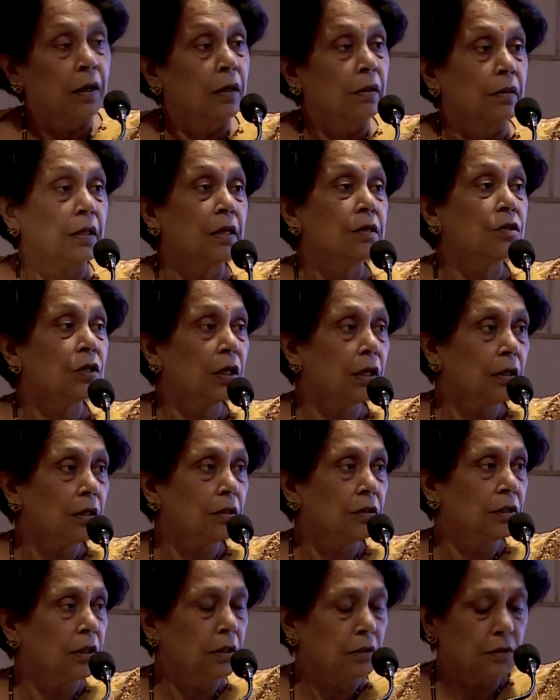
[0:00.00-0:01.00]
Then single
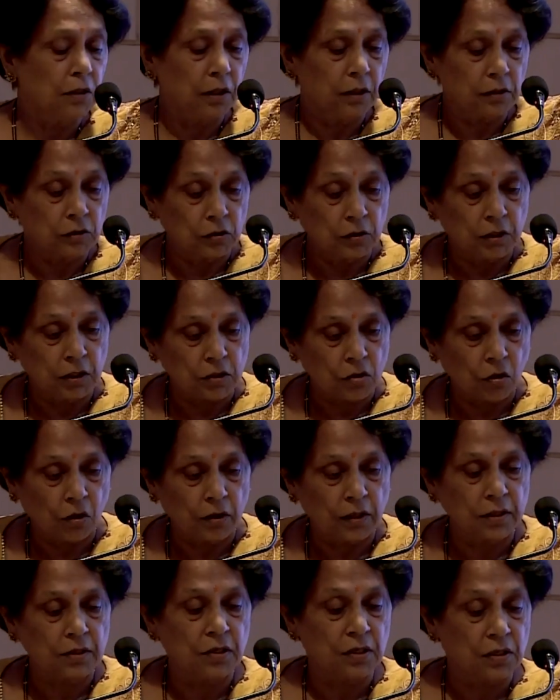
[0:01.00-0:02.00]
gene
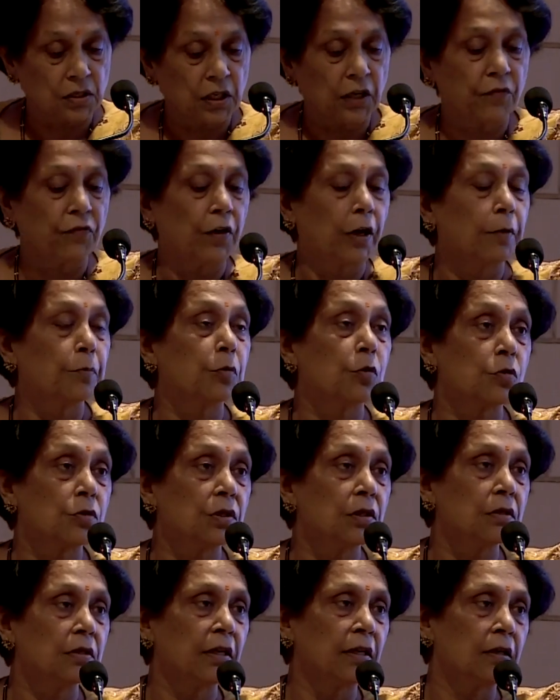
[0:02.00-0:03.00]
disorders, cystic
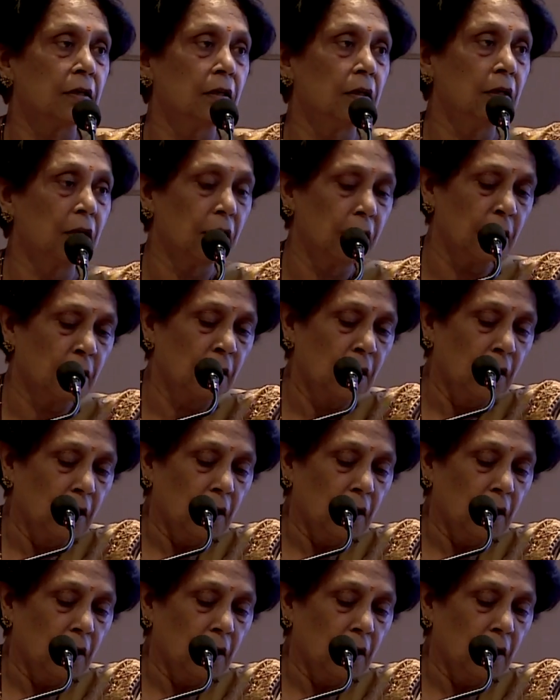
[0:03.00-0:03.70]
fibrosis and